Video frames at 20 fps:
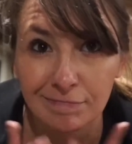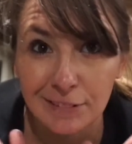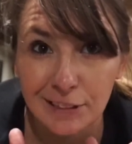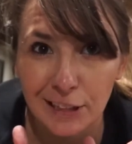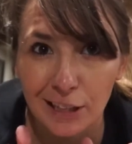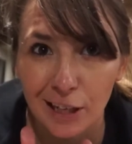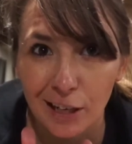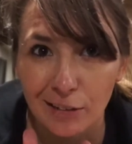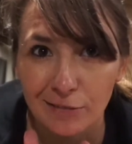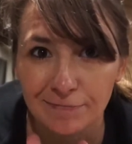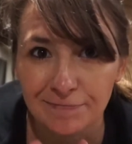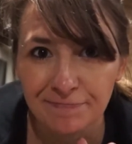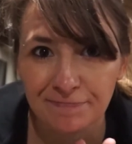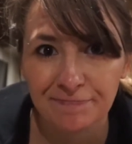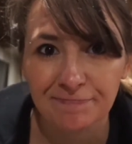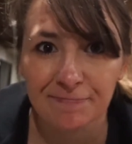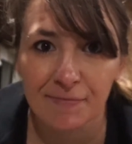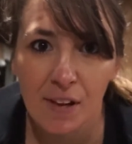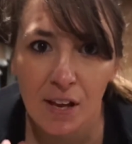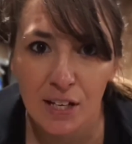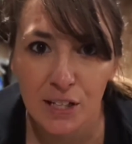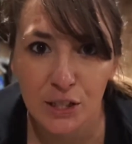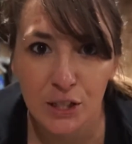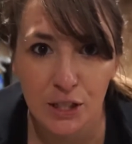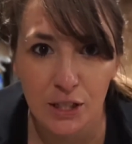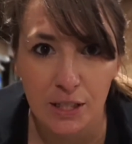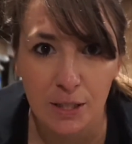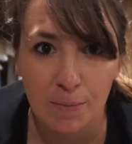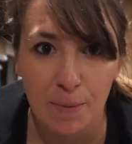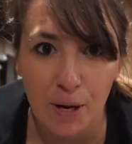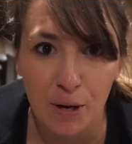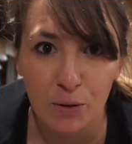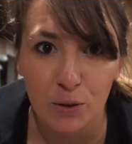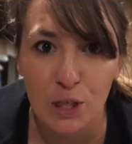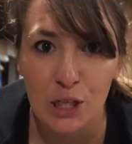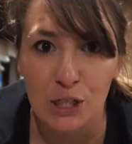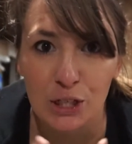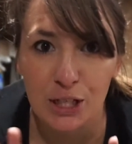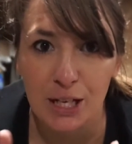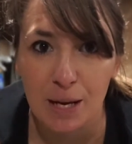So, just about
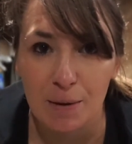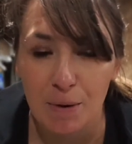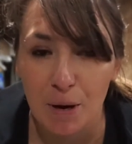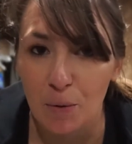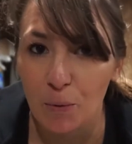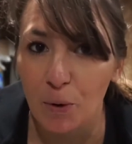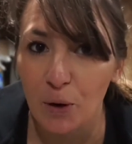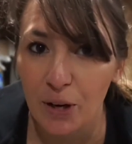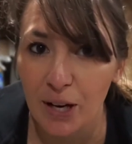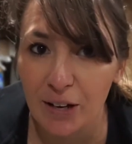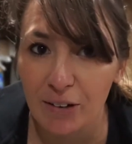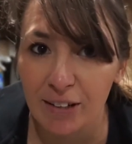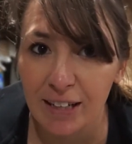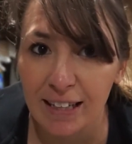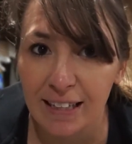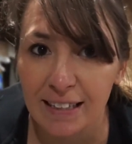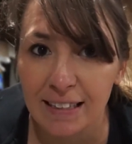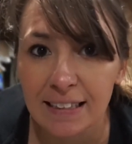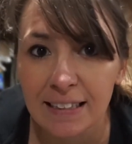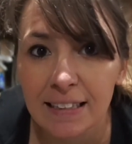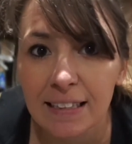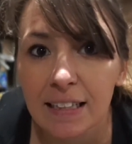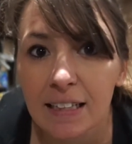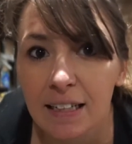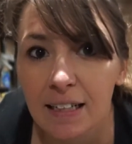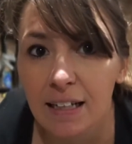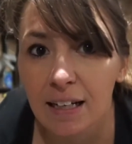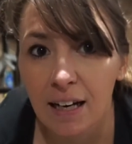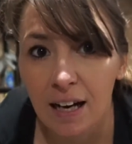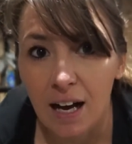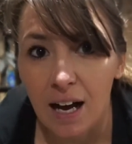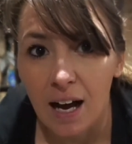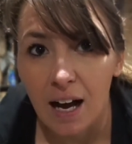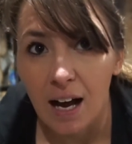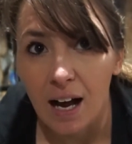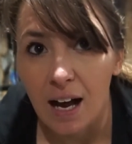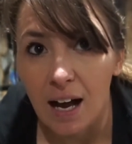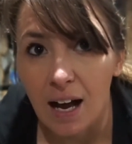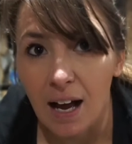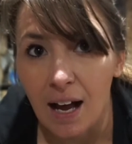to get my workout in.
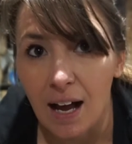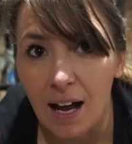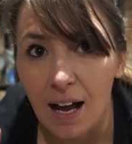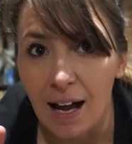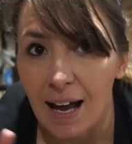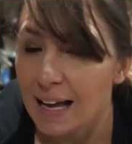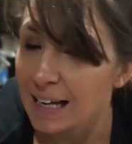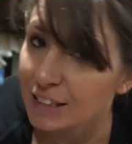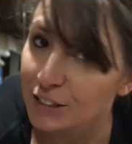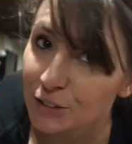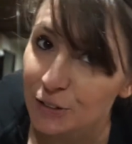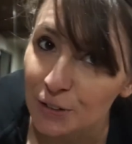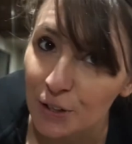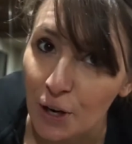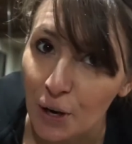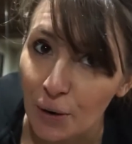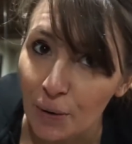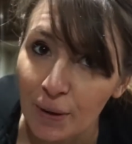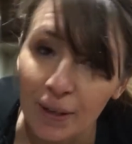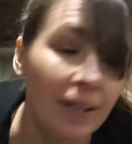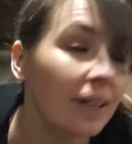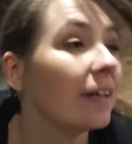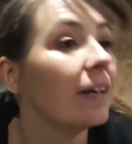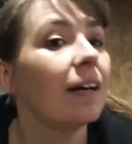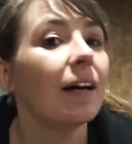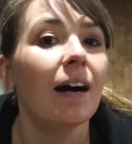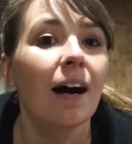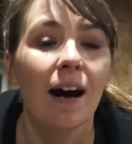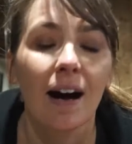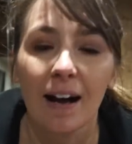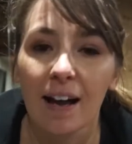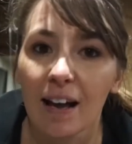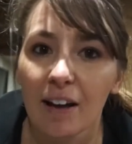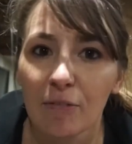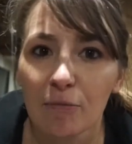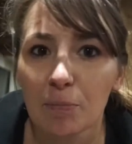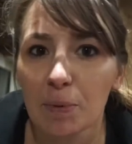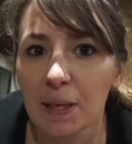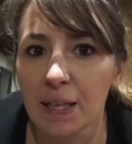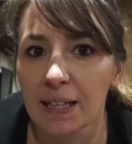As you know, I
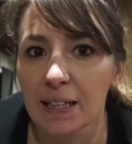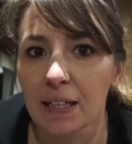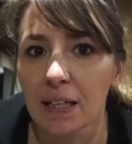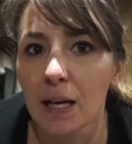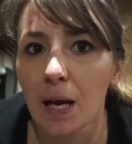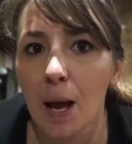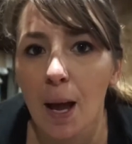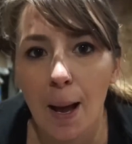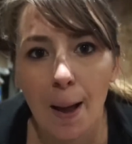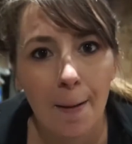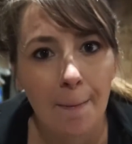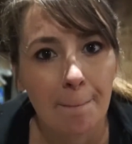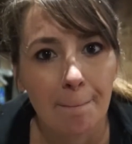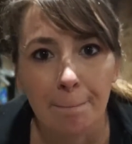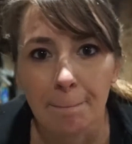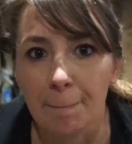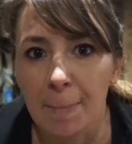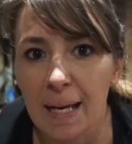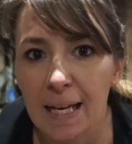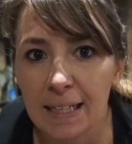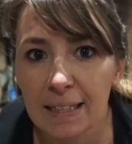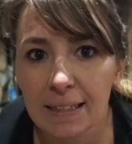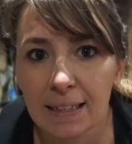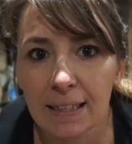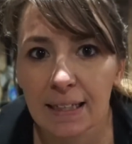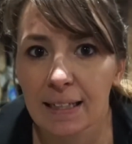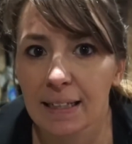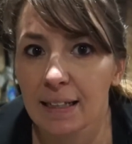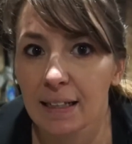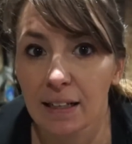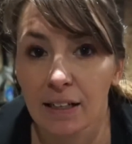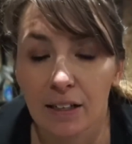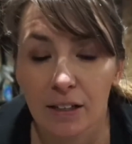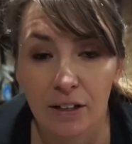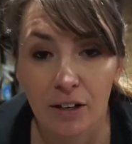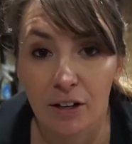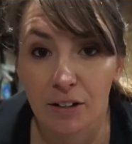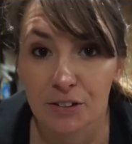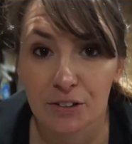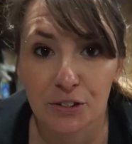have been mainly
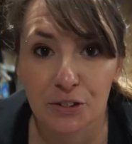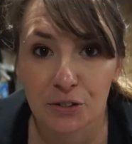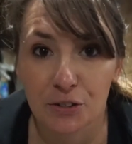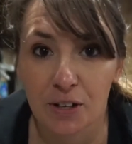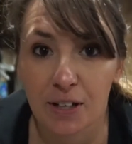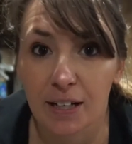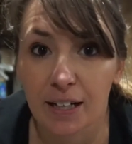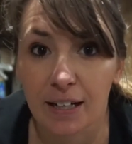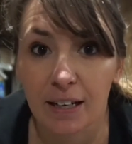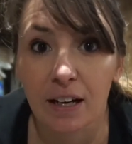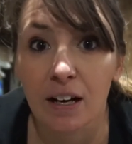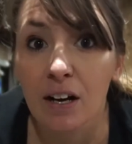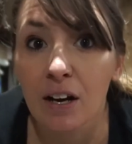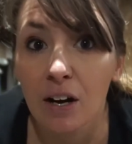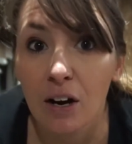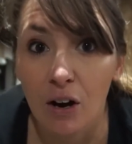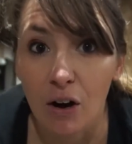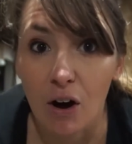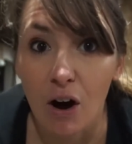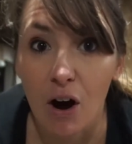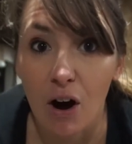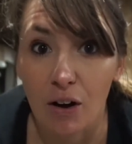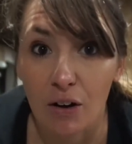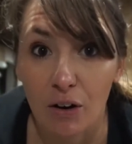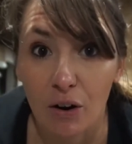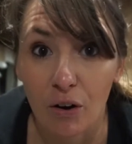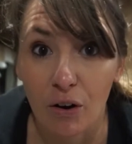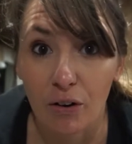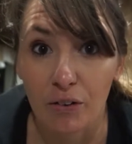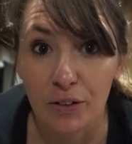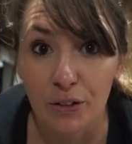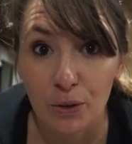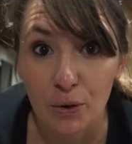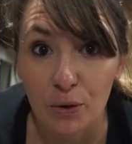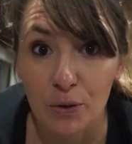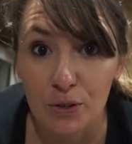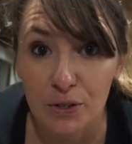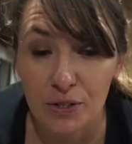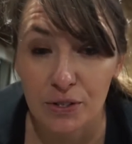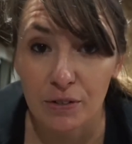concentrating on all the
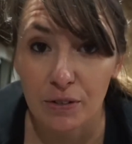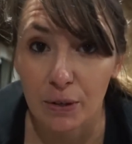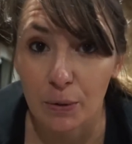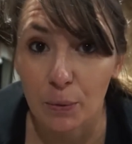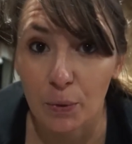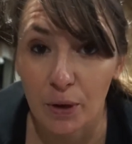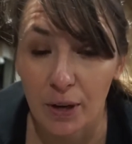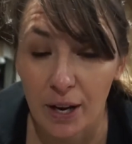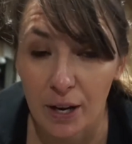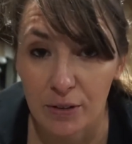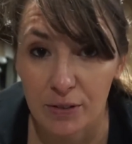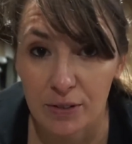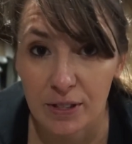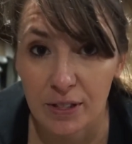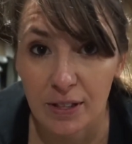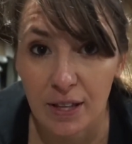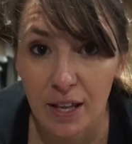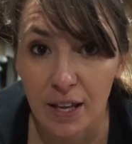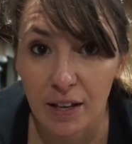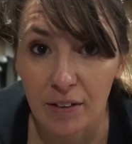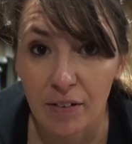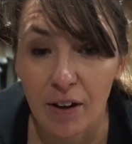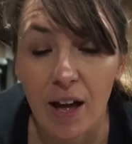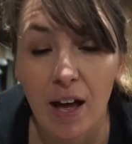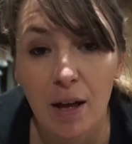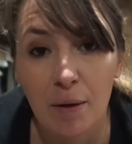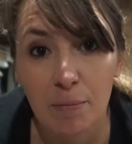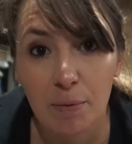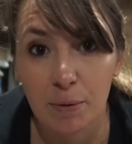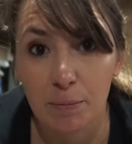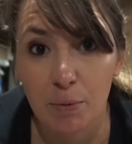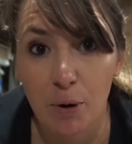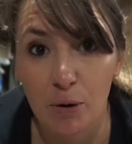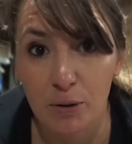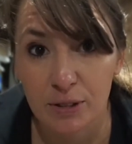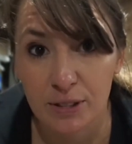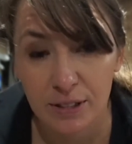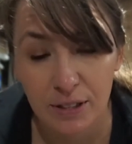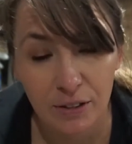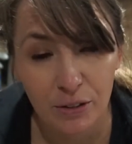Orange Theory workouts that they've been
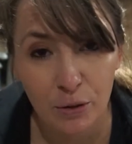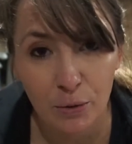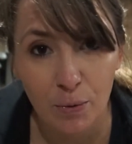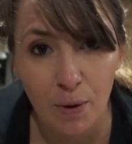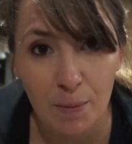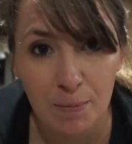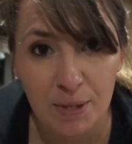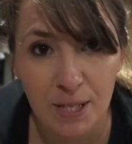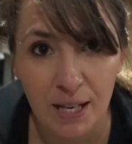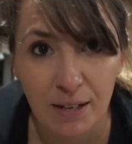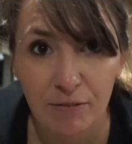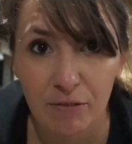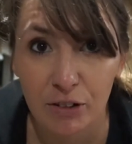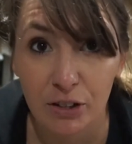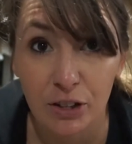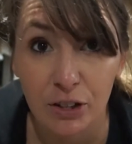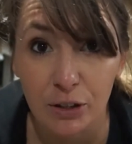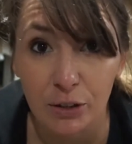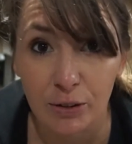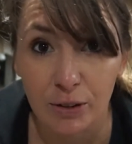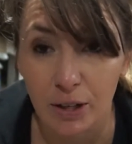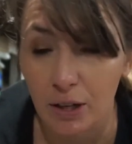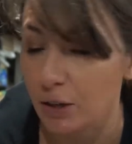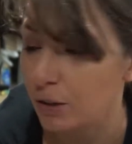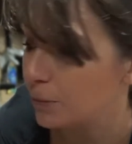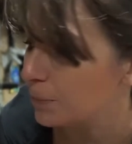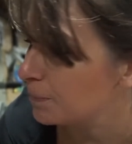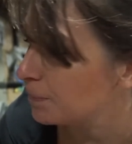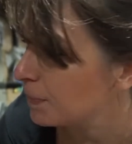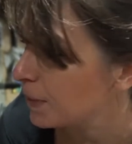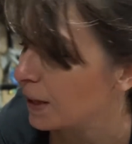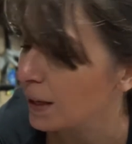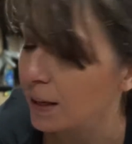posting on their website for you to do at home.